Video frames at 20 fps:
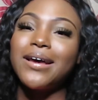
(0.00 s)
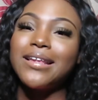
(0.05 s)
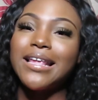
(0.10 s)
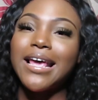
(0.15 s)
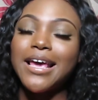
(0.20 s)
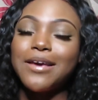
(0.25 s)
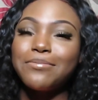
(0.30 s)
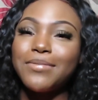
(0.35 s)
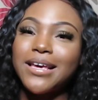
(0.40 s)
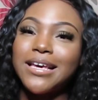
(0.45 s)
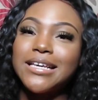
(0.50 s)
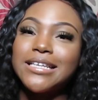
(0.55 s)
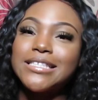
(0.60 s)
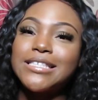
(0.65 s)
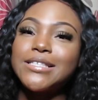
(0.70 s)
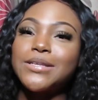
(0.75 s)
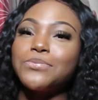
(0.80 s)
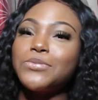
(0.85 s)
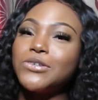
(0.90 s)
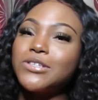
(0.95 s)
my name
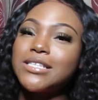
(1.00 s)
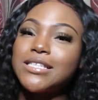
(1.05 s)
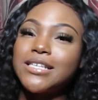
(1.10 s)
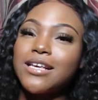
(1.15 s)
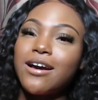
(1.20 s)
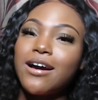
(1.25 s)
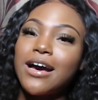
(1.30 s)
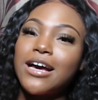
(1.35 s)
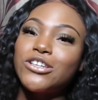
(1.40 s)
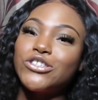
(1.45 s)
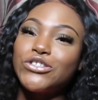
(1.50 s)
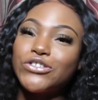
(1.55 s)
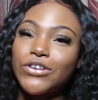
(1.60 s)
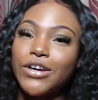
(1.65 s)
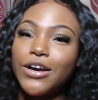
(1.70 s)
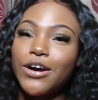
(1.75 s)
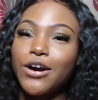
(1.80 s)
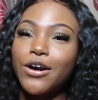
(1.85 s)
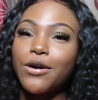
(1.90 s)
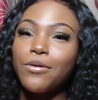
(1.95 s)
is Namousia
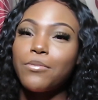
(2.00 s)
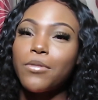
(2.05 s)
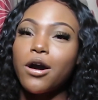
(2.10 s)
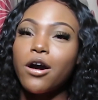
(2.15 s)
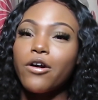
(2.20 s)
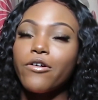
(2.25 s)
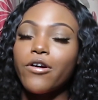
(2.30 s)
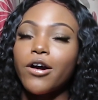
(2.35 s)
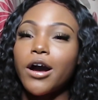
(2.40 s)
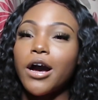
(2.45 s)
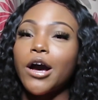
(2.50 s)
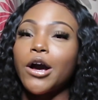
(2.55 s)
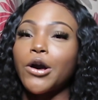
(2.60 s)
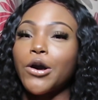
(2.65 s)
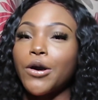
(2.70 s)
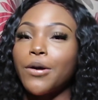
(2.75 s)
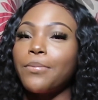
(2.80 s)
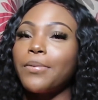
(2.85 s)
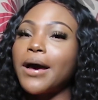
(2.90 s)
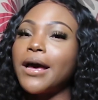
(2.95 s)
Andrea Kamara.
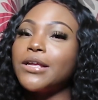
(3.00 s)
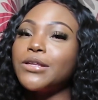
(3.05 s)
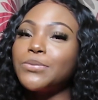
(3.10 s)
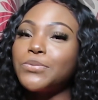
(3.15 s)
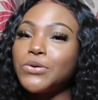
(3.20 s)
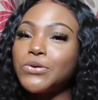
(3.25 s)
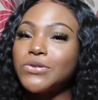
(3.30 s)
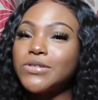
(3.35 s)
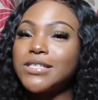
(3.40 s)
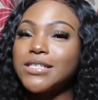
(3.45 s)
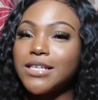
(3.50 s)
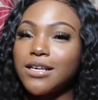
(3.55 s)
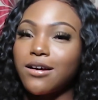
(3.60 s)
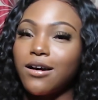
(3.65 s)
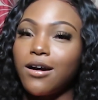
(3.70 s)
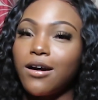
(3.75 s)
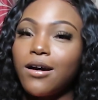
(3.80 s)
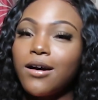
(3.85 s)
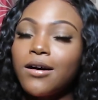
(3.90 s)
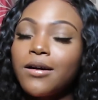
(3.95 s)
I go by
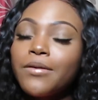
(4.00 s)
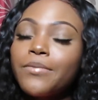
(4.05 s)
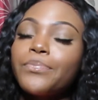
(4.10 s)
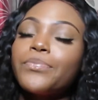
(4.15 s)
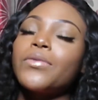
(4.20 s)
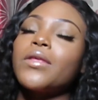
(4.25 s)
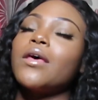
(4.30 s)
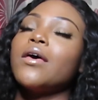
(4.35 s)
Namousia.